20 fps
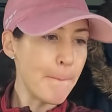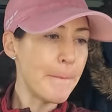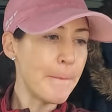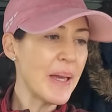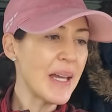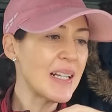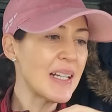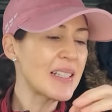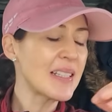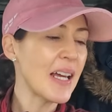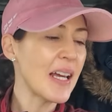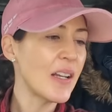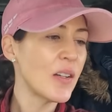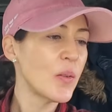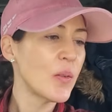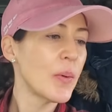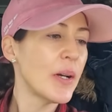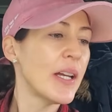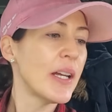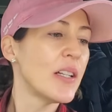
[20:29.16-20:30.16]
a big
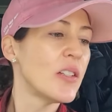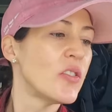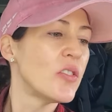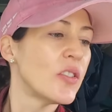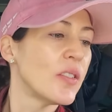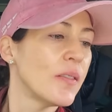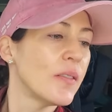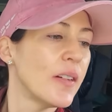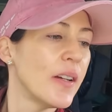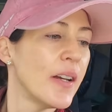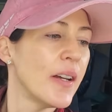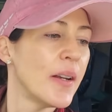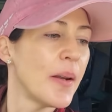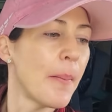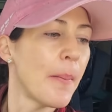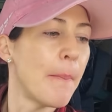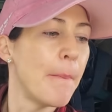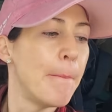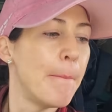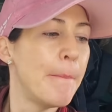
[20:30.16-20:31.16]
sandwich and
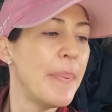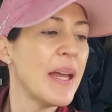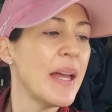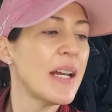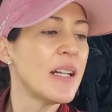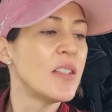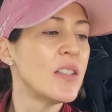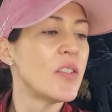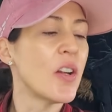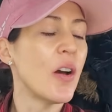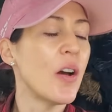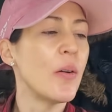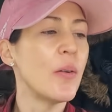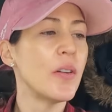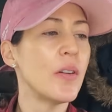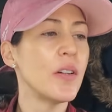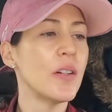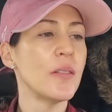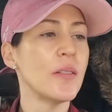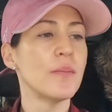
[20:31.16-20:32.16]
a big
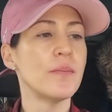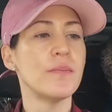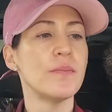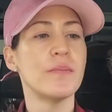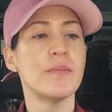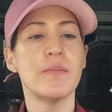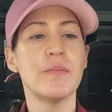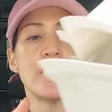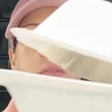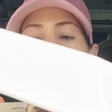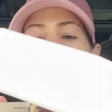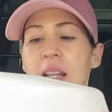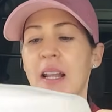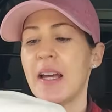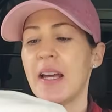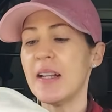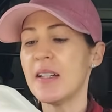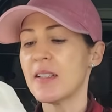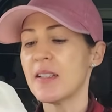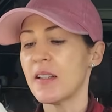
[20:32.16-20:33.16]
donut for
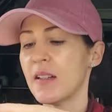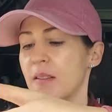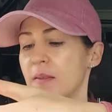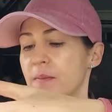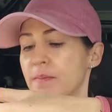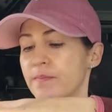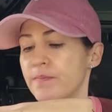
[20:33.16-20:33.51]
later.